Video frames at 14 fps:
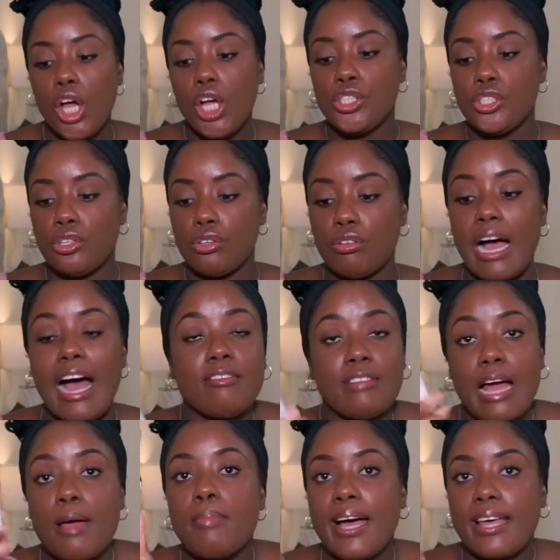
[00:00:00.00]
so I,
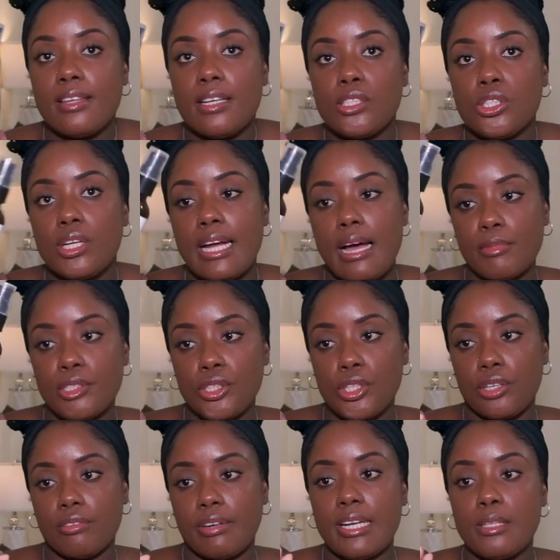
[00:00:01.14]
I, buy these on Amazon,
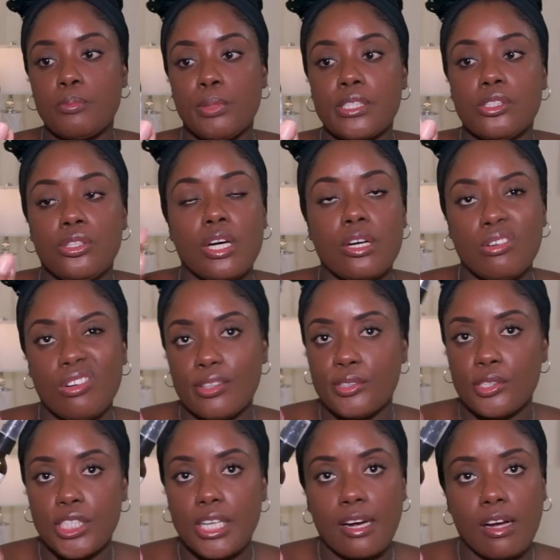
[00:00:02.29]
right? But you can also
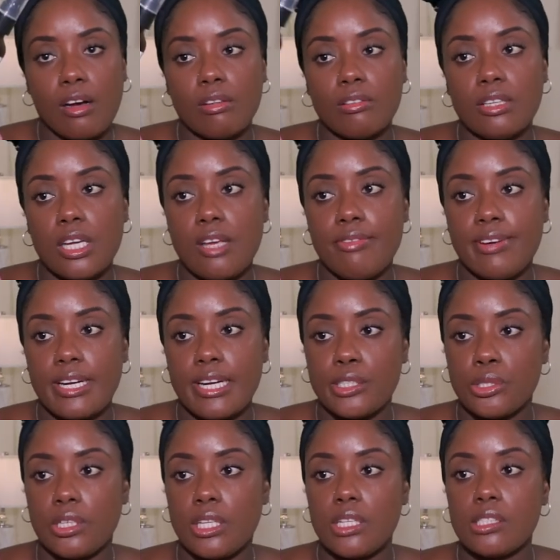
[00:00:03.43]
check out the Eva
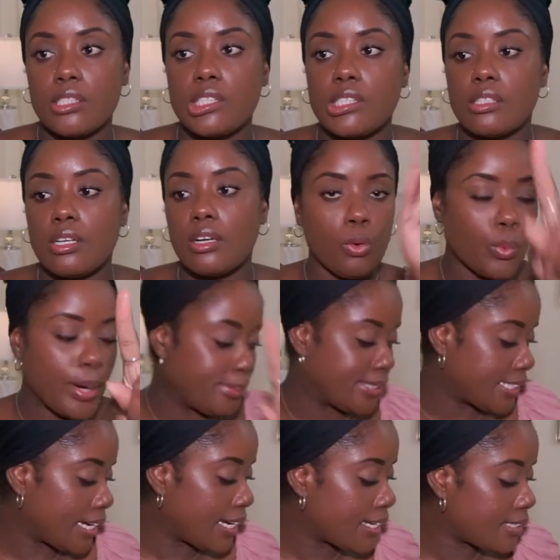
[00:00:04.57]
Naturals
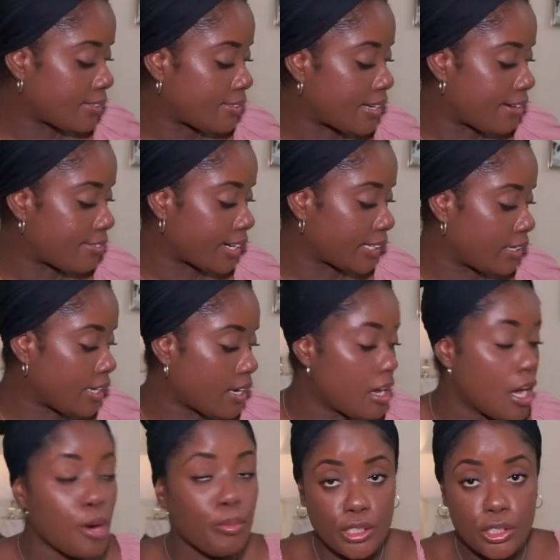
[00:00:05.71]
website directly,
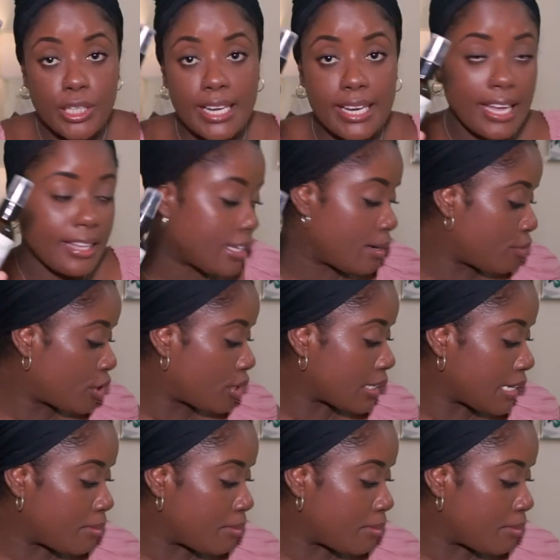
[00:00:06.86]
but you can get them on